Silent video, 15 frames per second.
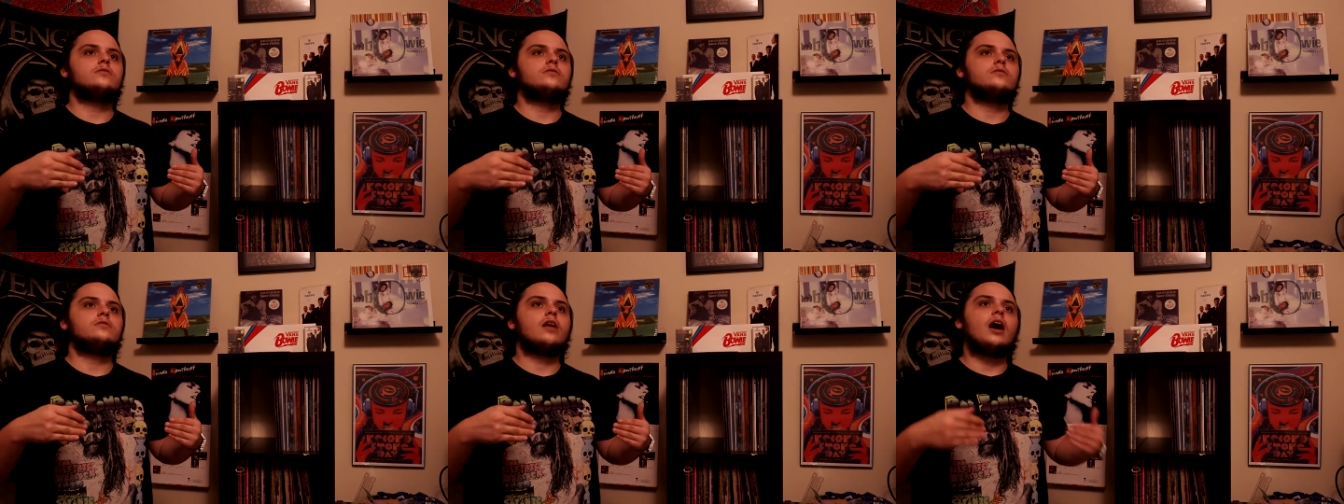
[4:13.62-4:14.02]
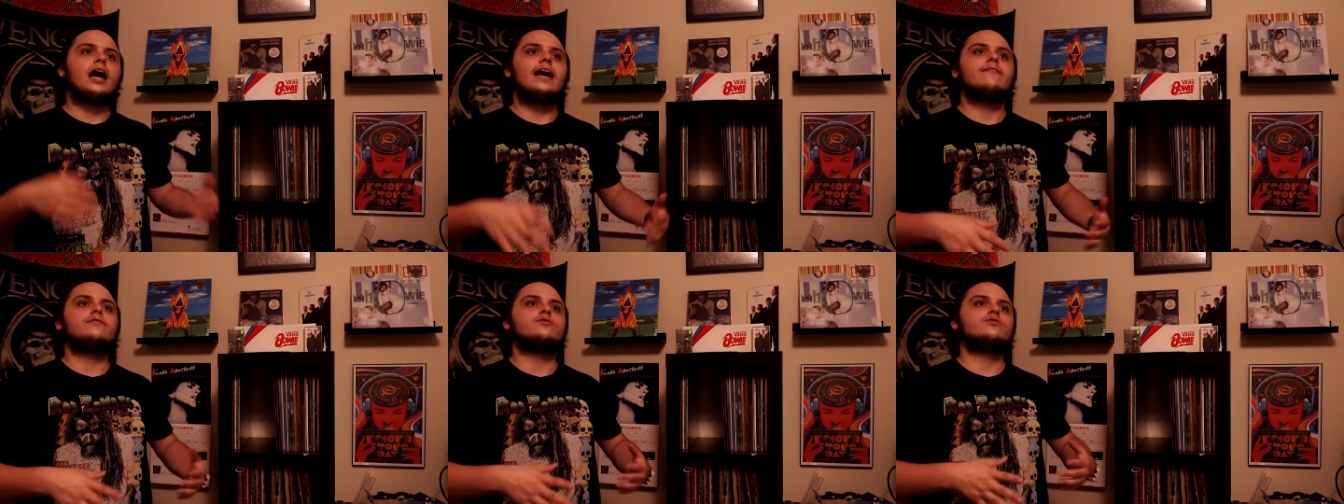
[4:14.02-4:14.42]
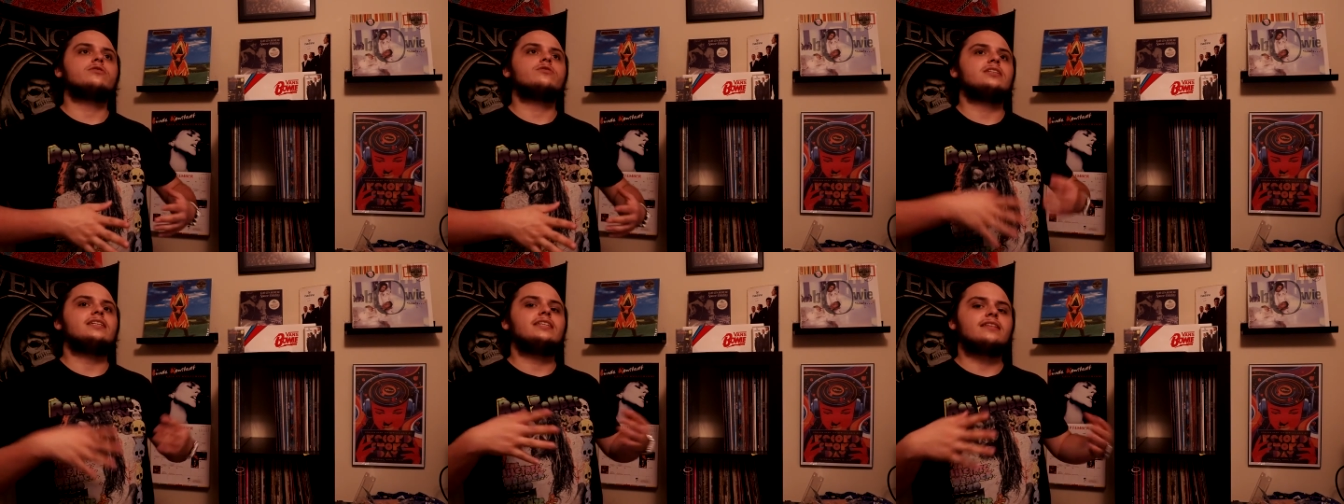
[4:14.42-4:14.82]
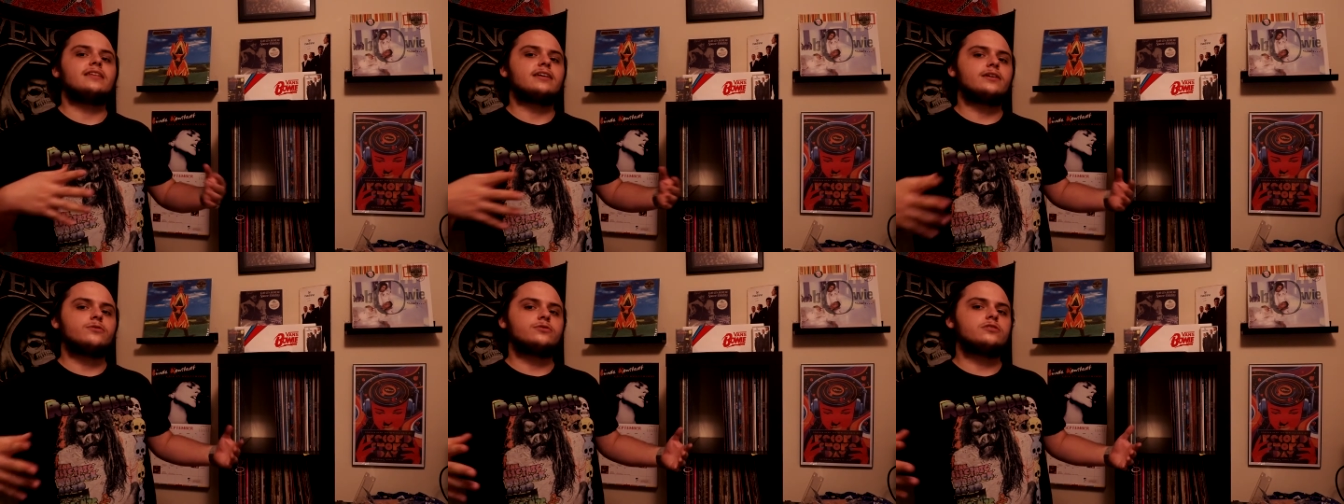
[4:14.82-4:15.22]
not having really
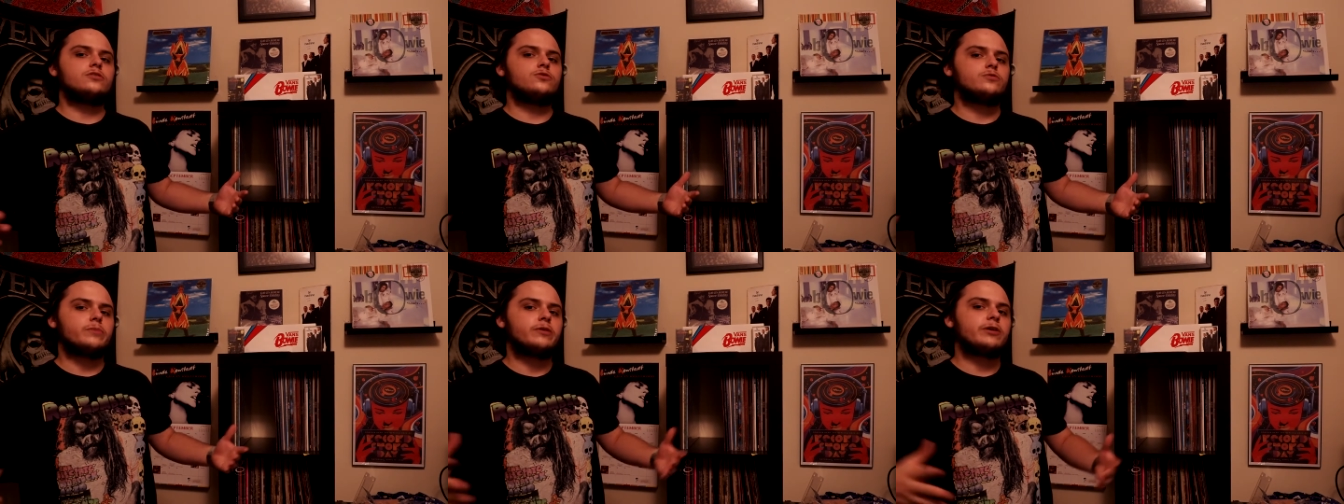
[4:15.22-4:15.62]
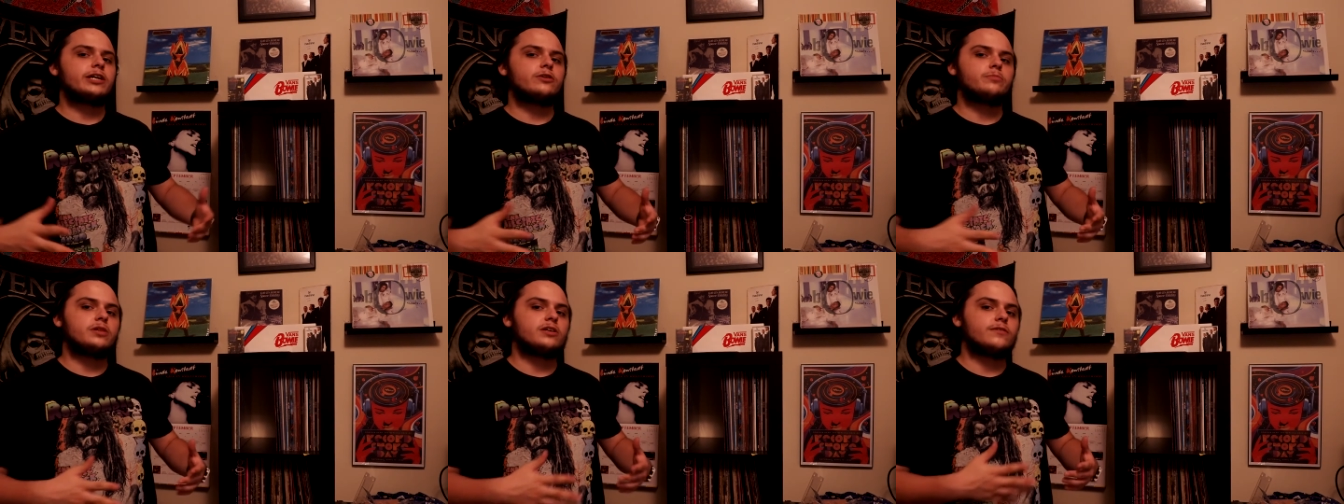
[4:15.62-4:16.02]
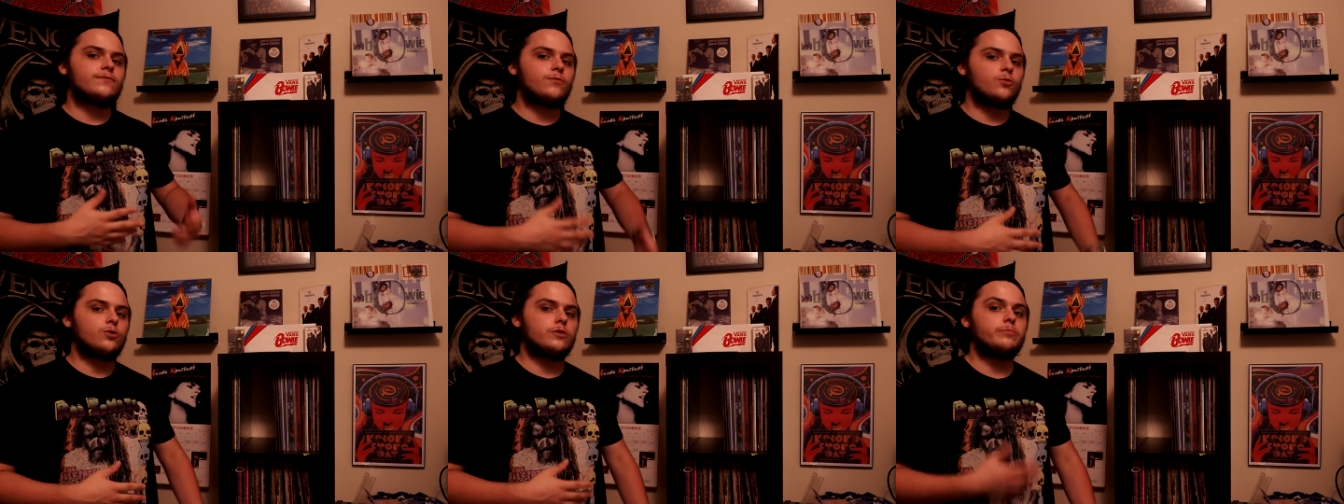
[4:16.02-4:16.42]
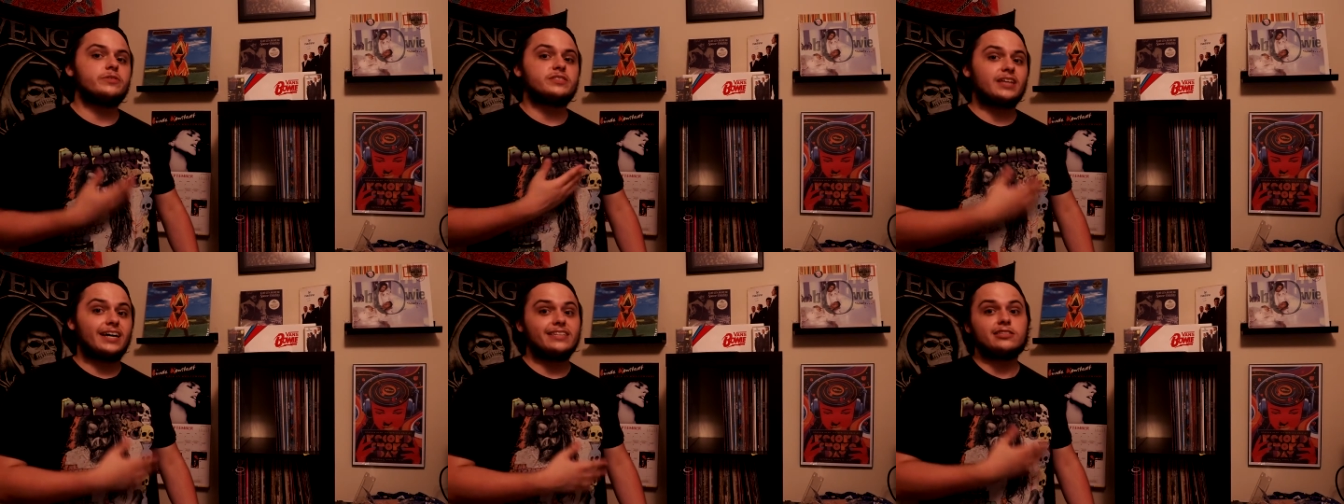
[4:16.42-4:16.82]
anything else to use my record player for
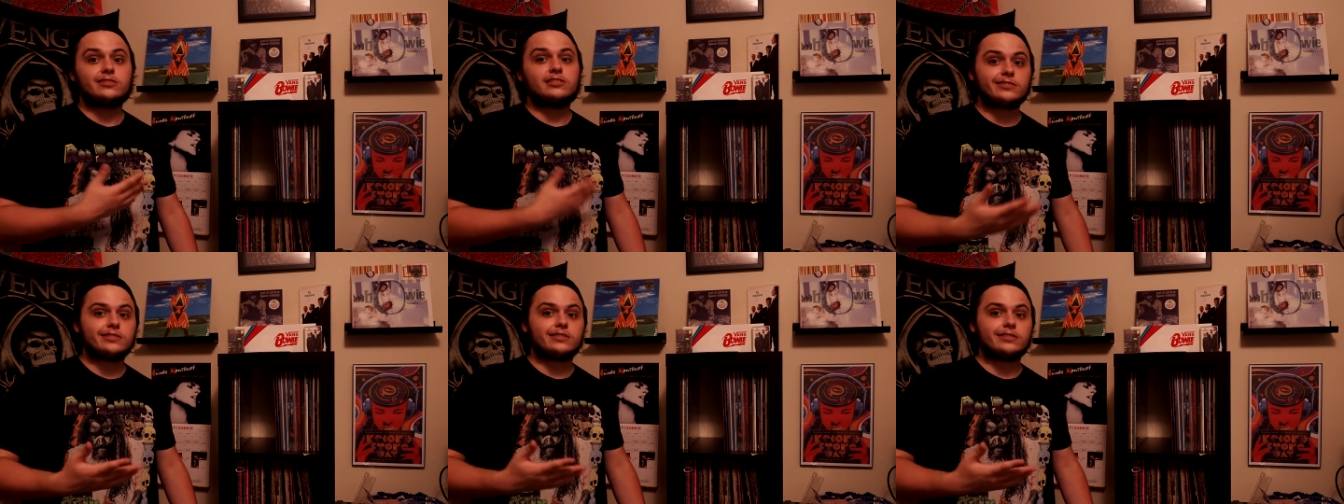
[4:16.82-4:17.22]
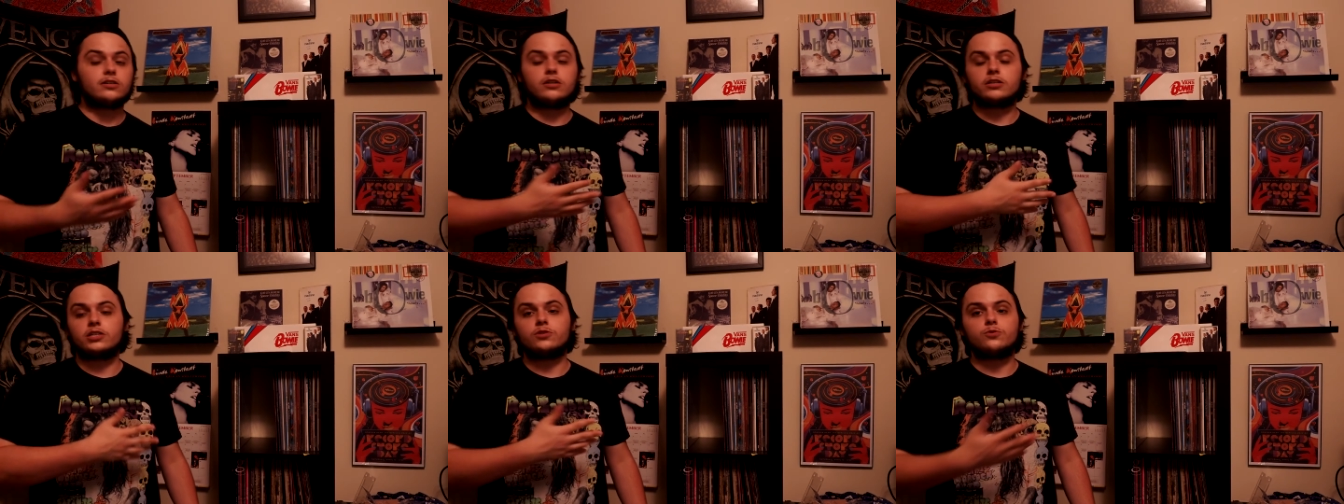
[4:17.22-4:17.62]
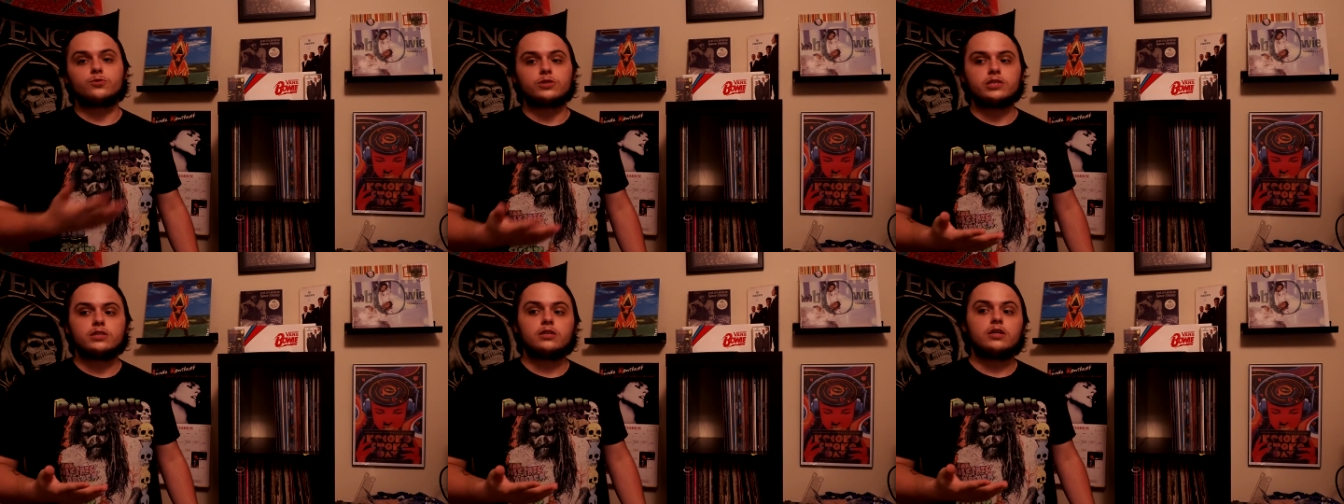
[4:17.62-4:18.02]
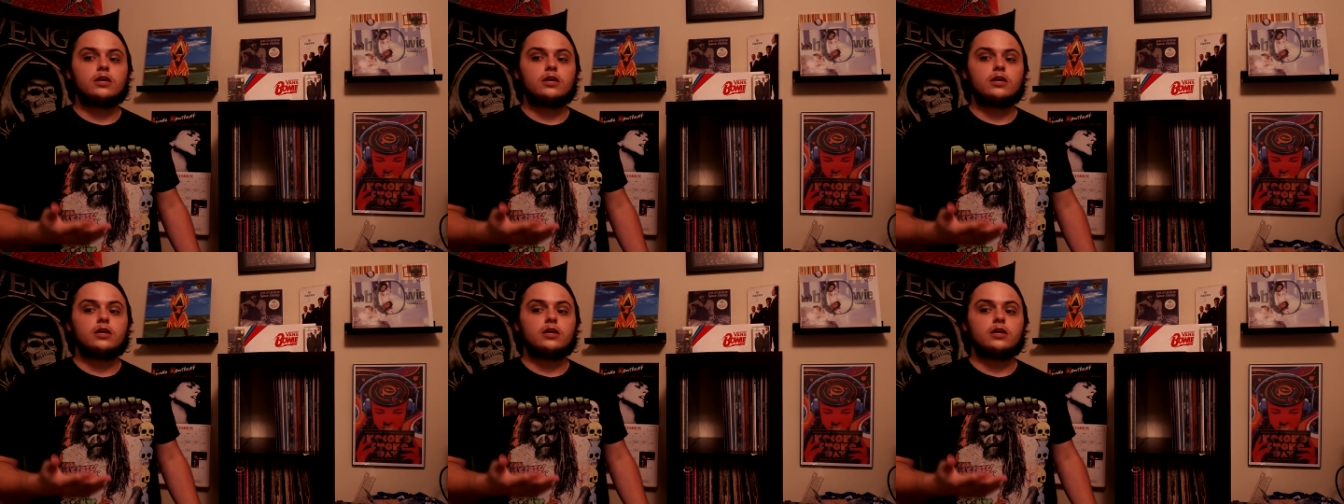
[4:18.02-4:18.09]
besides listening to Hunky Dory,